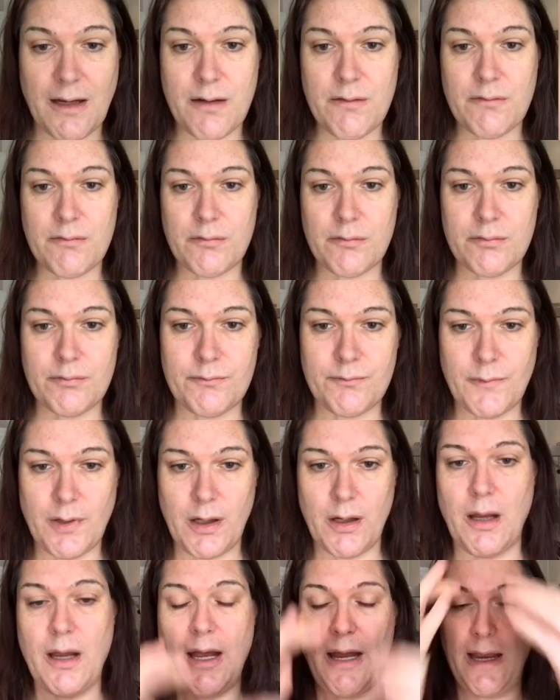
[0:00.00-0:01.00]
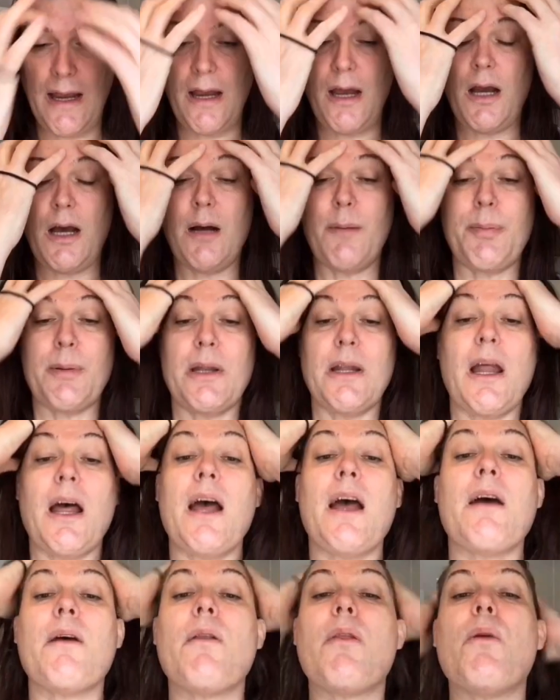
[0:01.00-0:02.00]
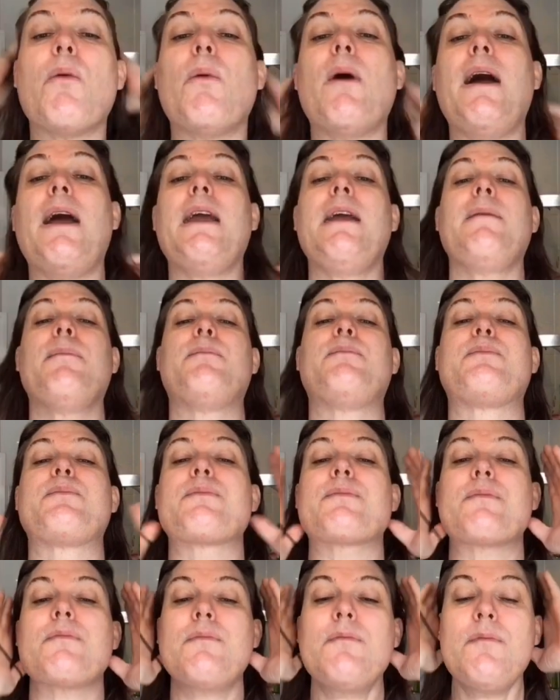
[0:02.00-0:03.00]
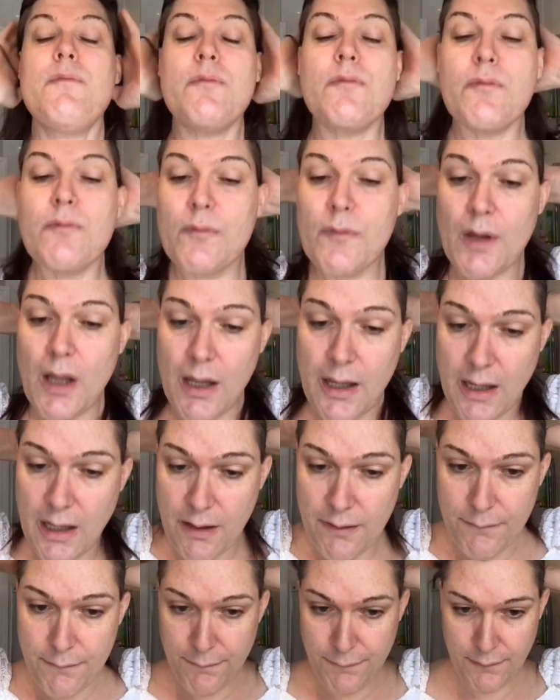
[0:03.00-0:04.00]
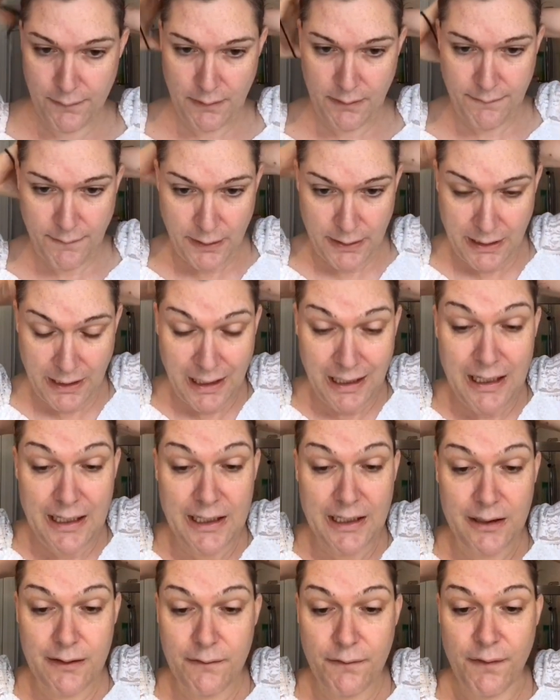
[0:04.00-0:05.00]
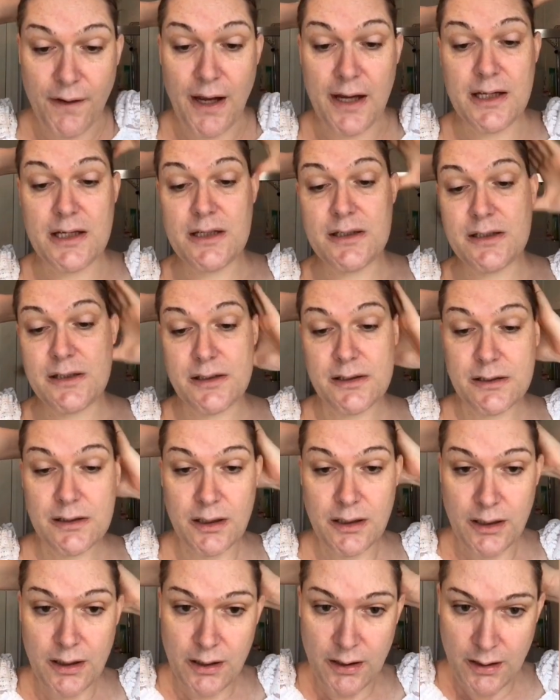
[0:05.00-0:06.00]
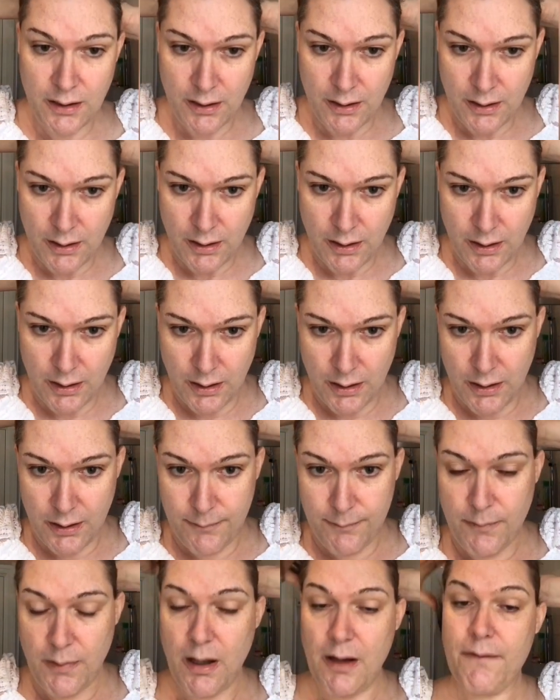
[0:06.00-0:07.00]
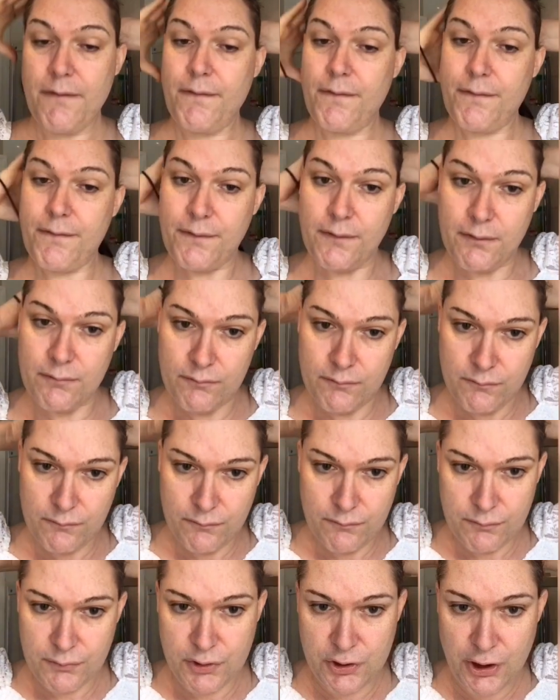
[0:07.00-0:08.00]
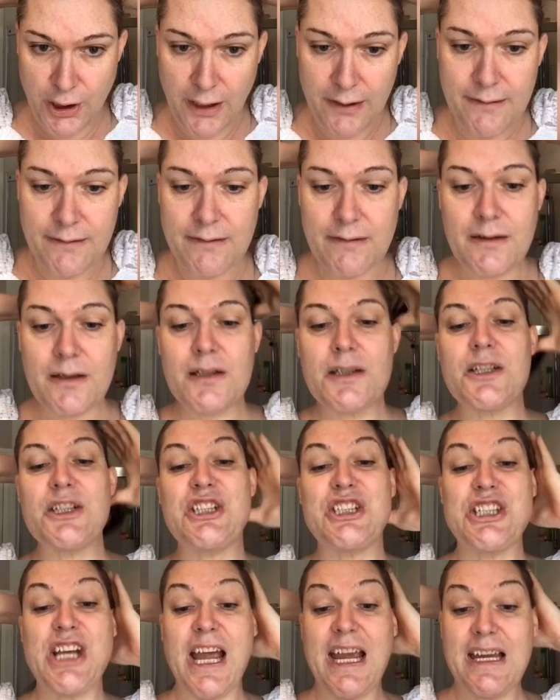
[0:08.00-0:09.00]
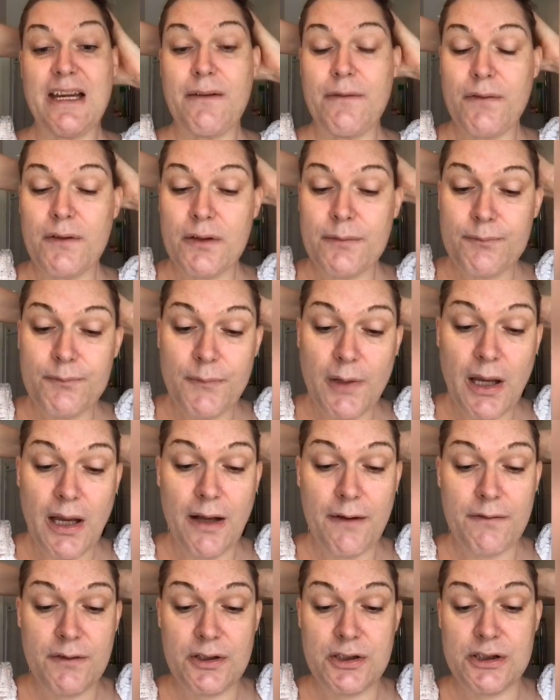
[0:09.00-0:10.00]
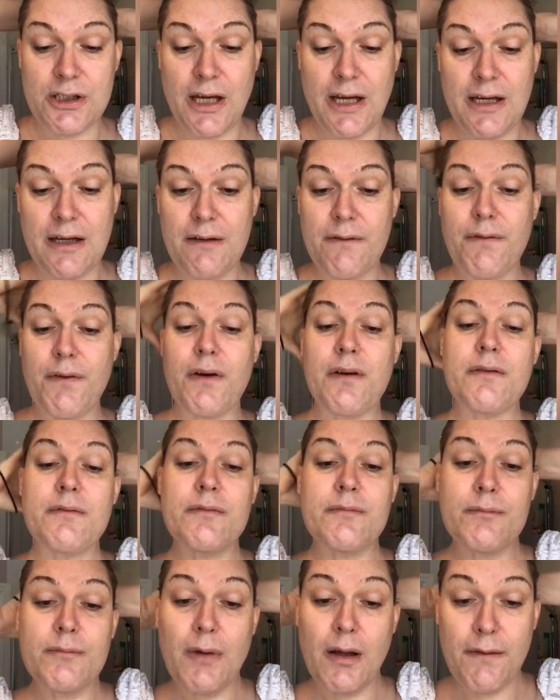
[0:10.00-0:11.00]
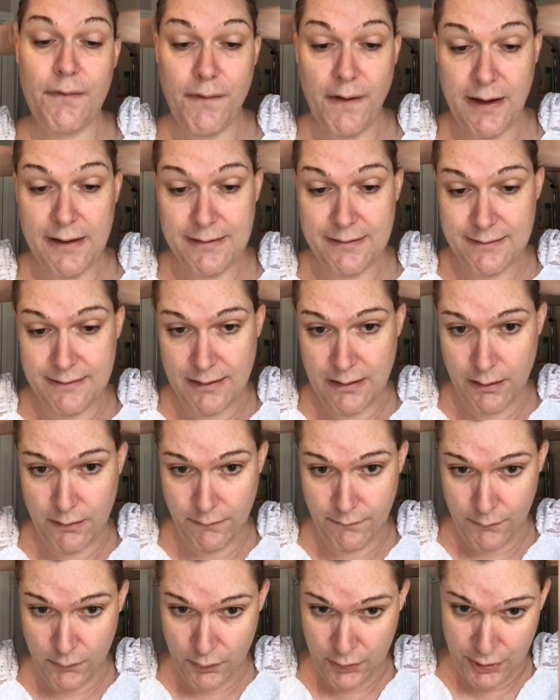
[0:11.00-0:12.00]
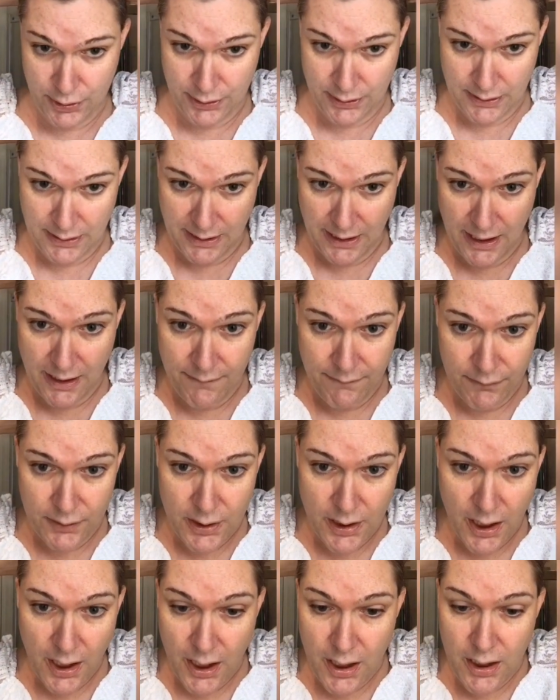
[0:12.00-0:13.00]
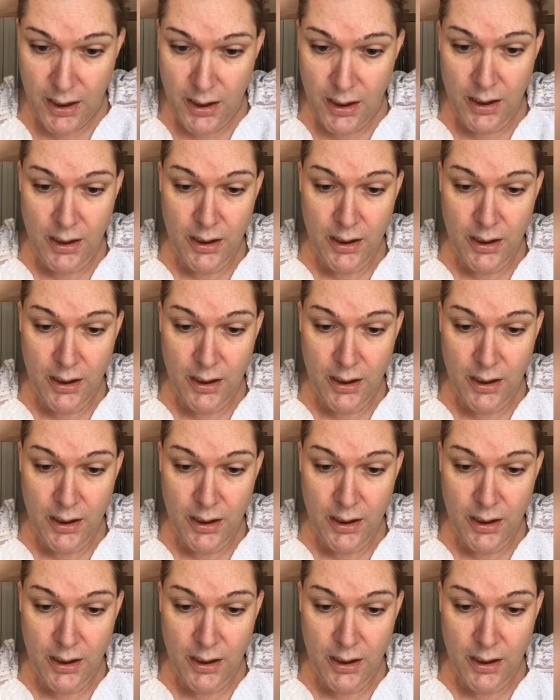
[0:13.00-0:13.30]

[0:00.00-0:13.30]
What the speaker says: get our hair up and out of the way. I have a very clean face. I've just shaved. I have to shave my face unfortunately every day